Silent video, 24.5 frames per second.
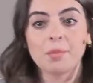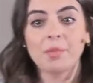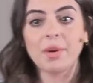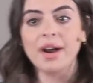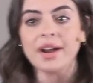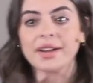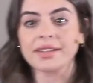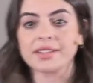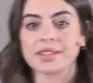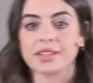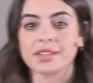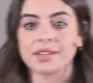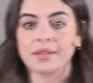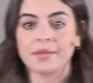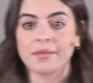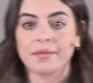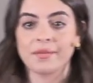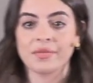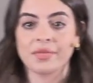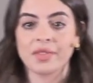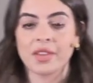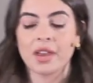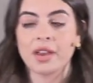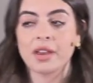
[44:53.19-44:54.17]
But
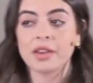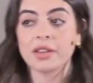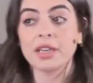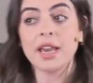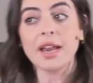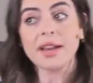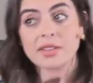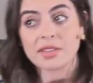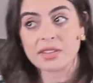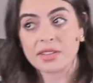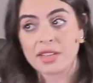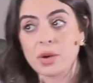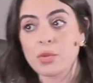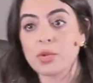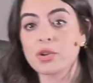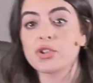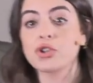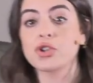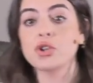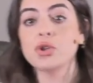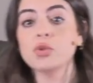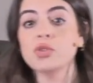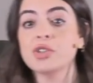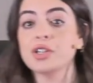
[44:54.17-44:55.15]
yes, they were
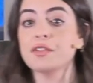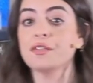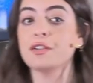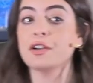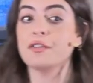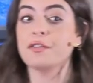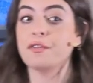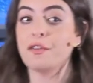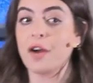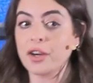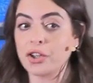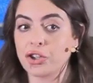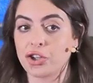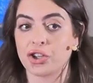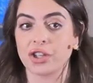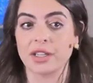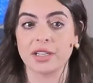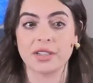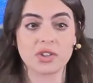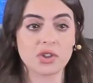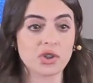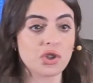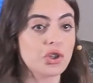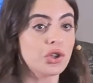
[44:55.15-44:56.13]
two different
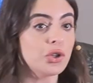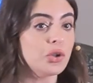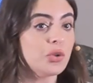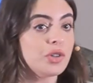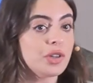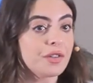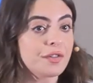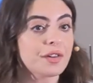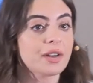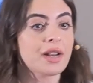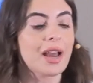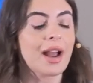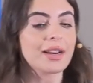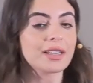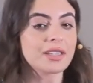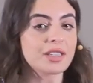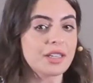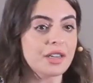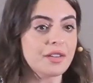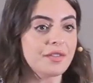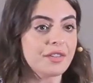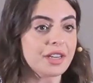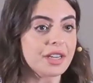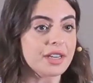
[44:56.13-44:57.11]
functions, two different
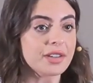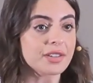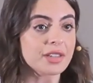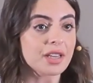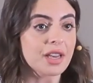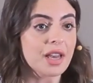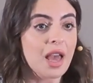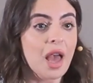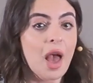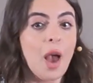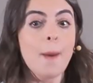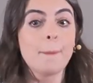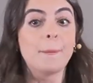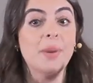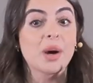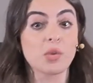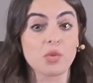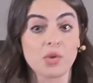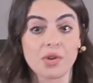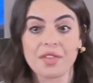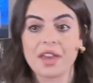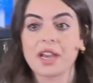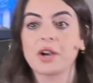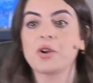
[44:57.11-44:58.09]
activities. But
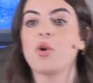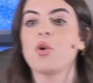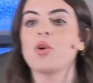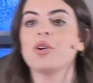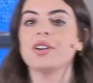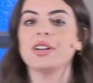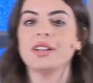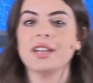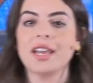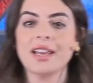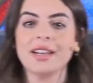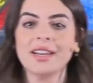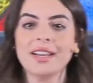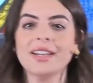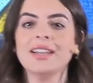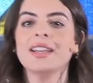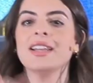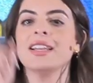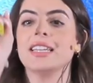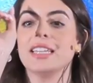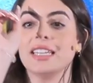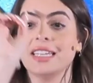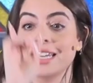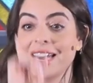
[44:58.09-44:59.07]
were they coordinated?
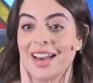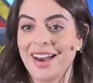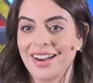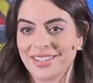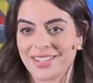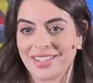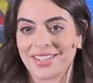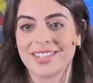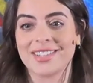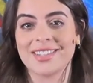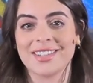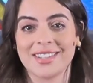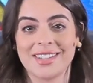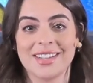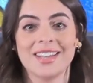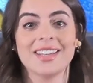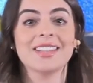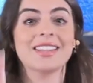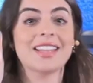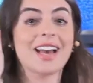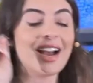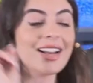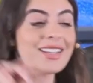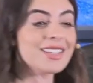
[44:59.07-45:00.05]
Yes.
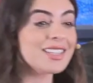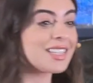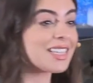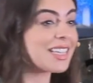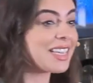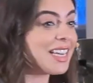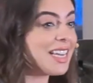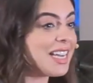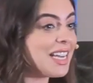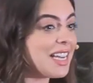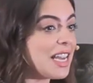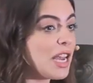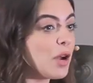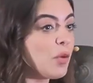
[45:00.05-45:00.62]
That's the key.